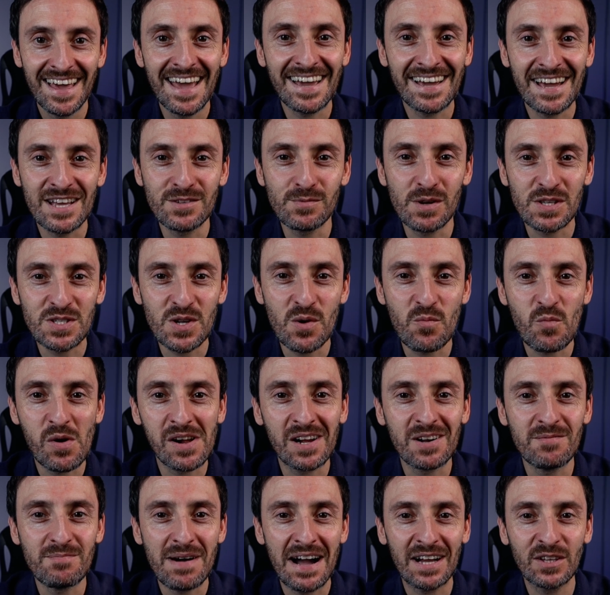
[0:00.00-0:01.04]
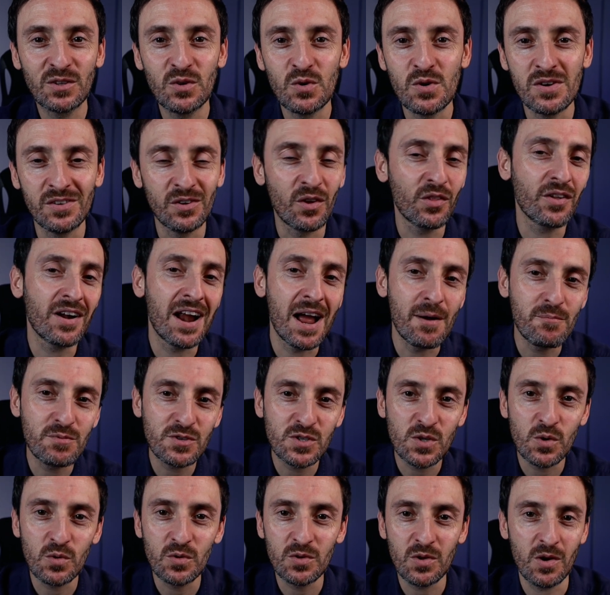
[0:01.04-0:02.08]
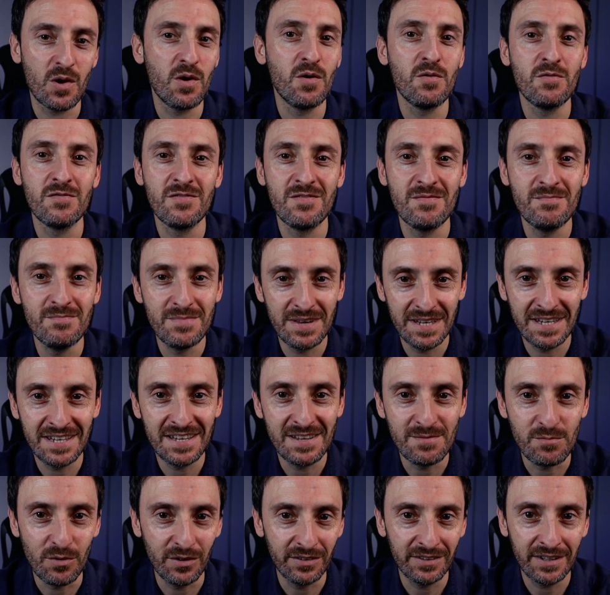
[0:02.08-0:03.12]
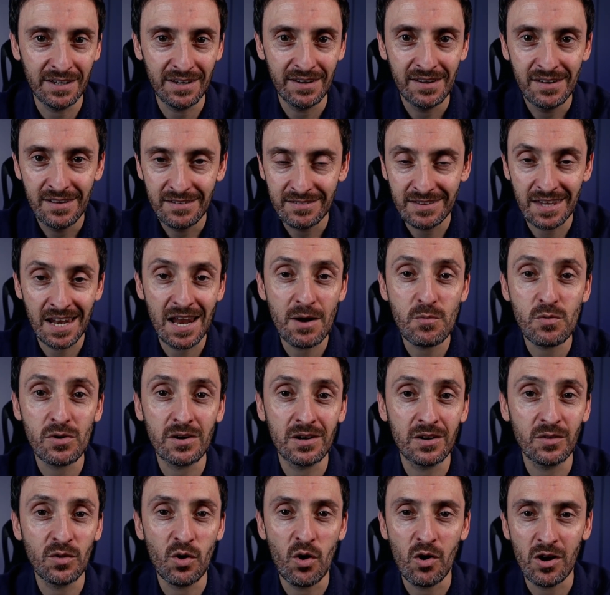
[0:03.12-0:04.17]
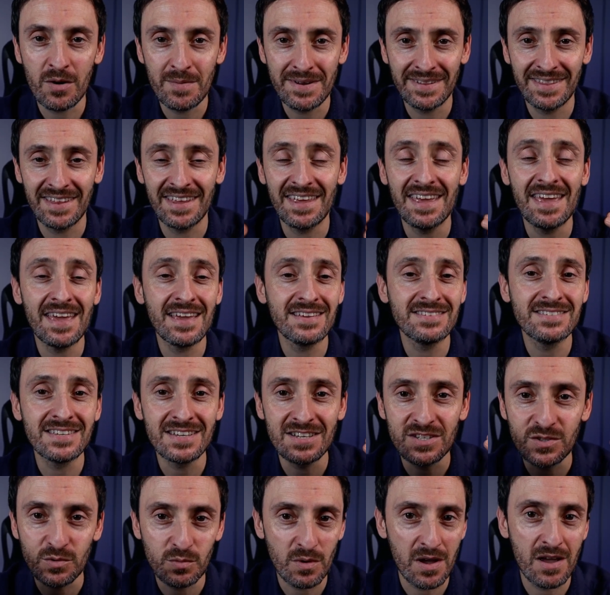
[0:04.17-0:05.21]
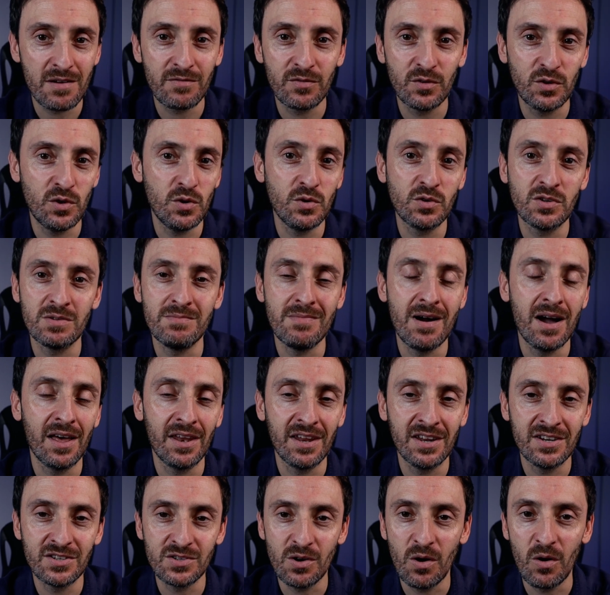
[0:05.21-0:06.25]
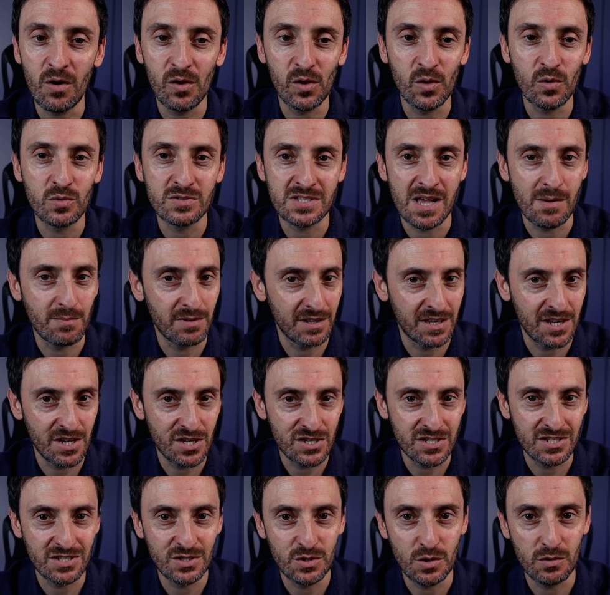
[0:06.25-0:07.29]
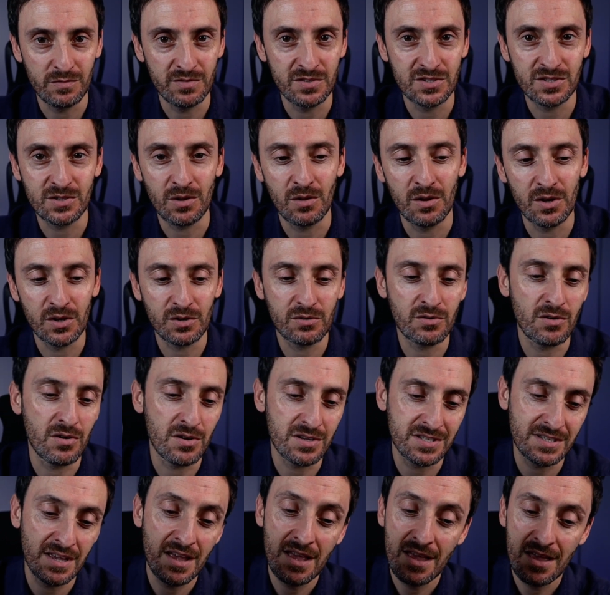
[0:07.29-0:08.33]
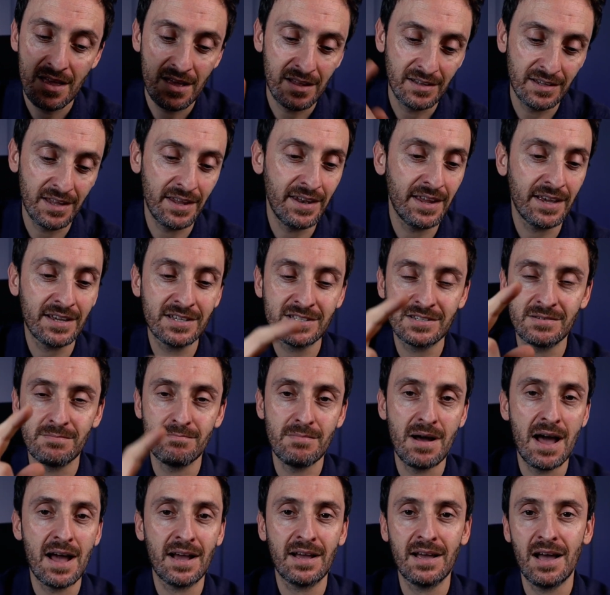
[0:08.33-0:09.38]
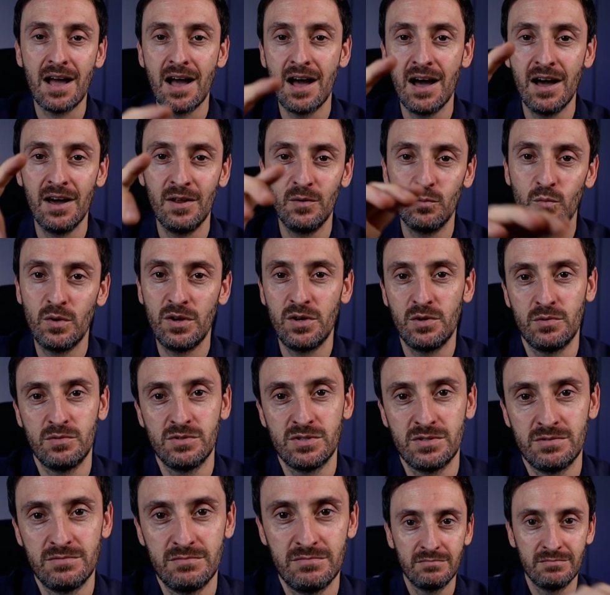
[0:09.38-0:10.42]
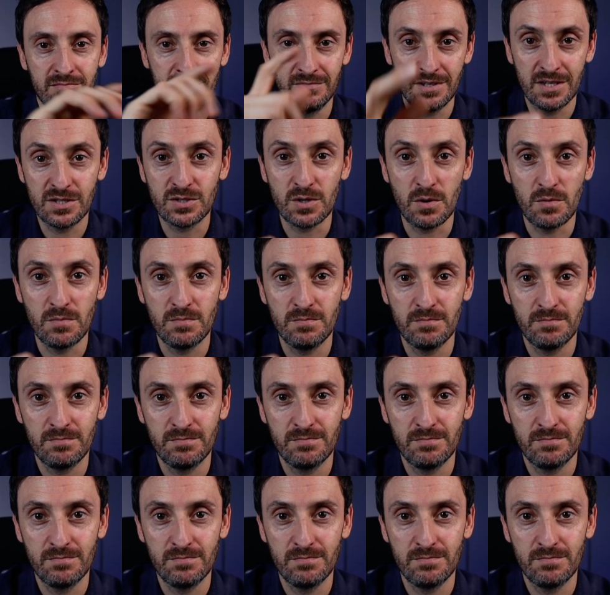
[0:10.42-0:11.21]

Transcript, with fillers: Hey guys, what's up? Welcome back to another episode of Mini Monday. Today we're going to talk about the easiest way for you to manage all those applications you've installed across Linux, Mac and Windows. Let's go.